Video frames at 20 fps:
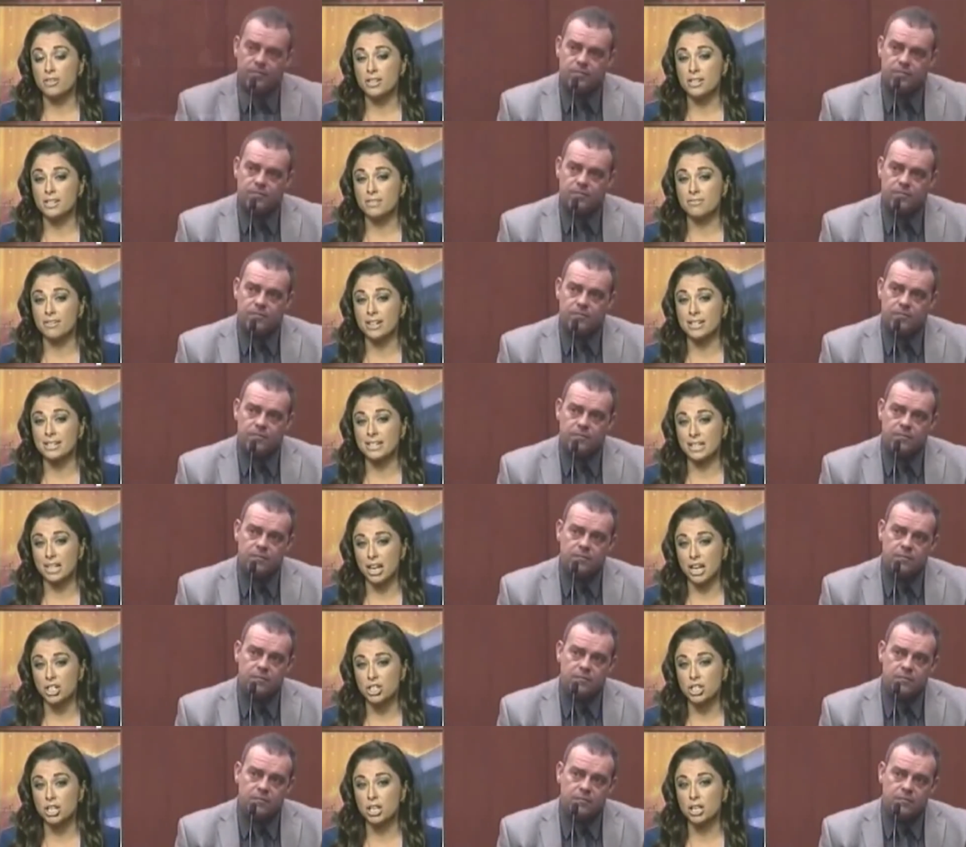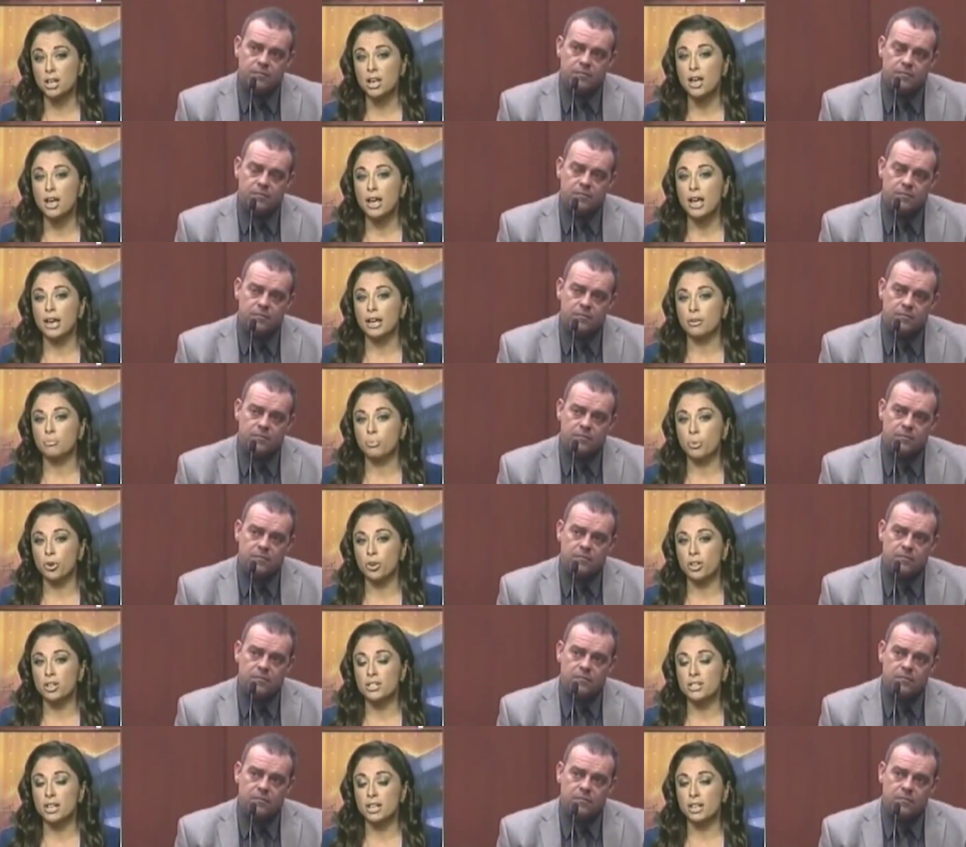Speaker 1: of his investigation, and
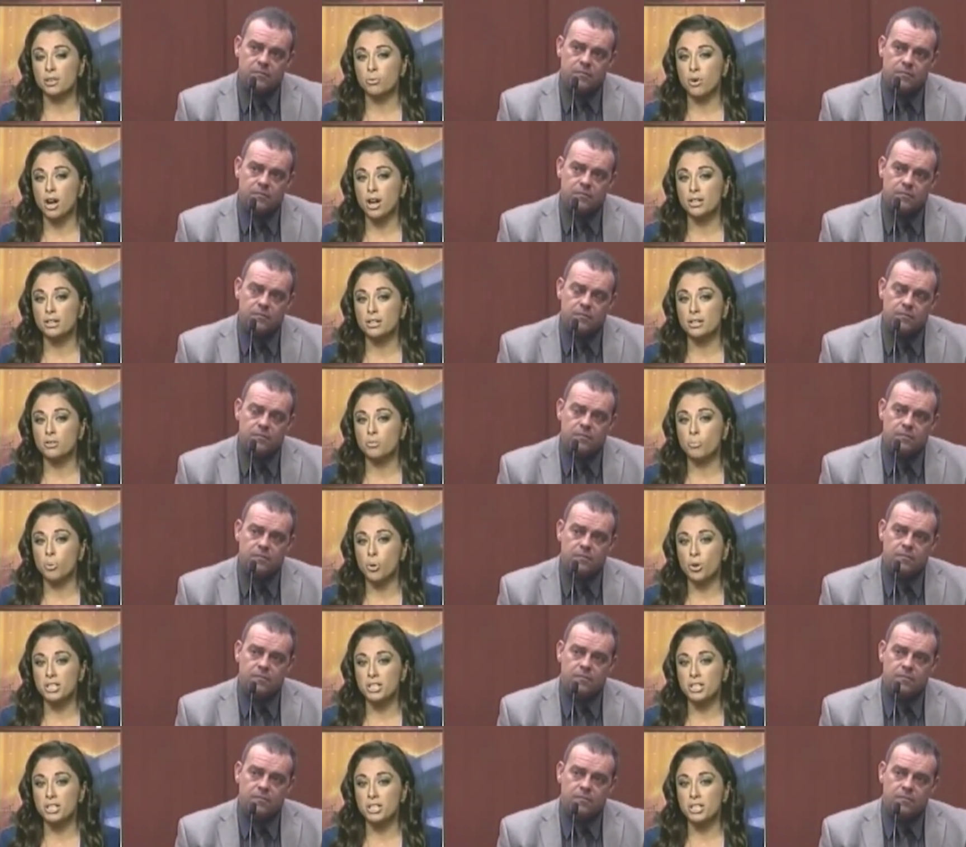Bernie de la Ronda